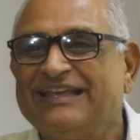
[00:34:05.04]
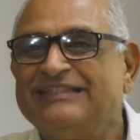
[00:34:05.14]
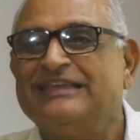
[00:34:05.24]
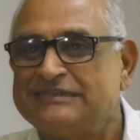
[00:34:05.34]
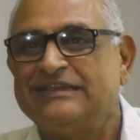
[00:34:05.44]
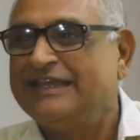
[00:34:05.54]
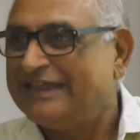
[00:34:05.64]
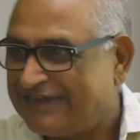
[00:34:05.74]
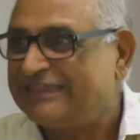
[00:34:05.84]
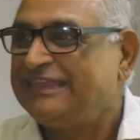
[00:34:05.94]
There's
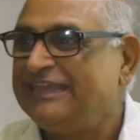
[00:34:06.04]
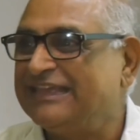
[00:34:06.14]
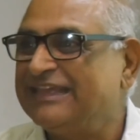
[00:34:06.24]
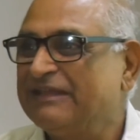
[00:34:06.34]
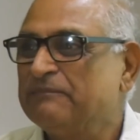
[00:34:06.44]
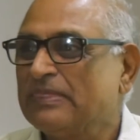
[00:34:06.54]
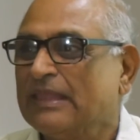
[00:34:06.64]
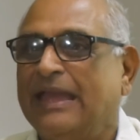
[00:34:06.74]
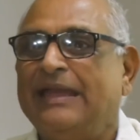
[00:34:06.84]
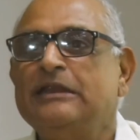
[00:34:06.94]
nothing,
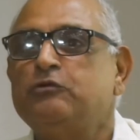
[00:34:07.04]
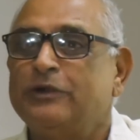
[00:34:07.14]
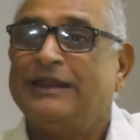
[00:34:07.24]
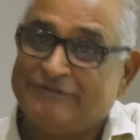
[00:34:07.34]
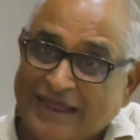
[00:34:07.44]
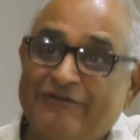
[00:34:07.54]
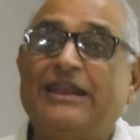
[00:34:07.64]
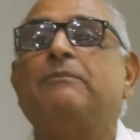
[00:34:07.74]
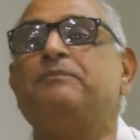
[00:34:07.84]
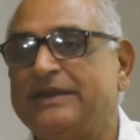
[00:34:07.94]
and it would have never
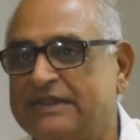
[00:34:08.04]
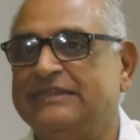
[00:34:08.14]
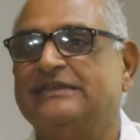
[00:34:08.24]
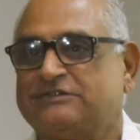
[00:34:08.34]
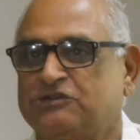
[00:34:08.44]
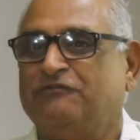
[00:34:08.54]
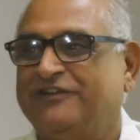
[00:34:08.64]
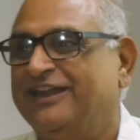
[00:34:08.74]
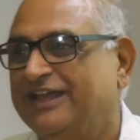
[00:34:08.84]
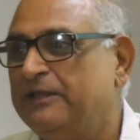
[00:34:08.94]
happened in the history of
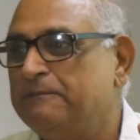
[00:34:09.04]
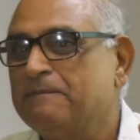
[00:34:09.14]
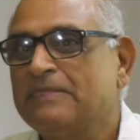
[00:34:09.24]
India,